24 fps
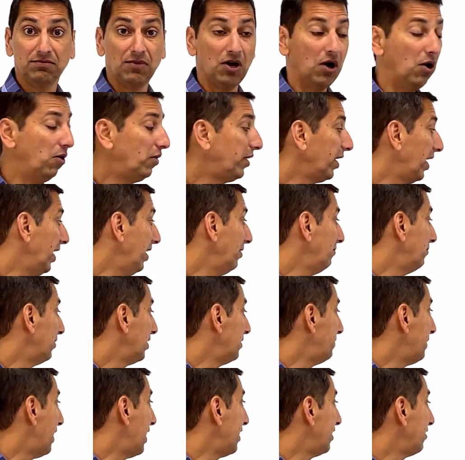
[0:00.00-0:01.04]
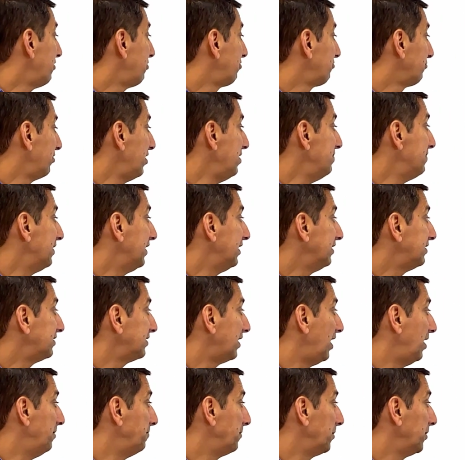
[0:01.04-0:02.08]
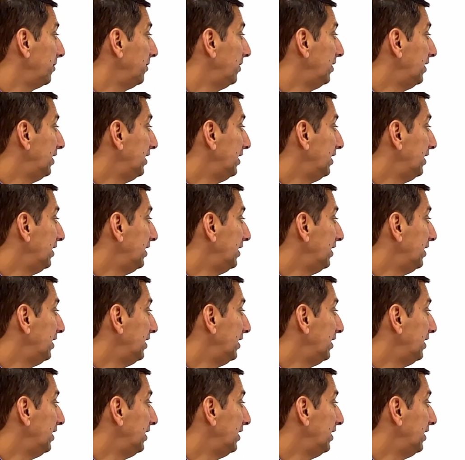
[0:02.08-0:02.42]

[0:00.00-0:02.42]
Okay, what about a 3 minute timer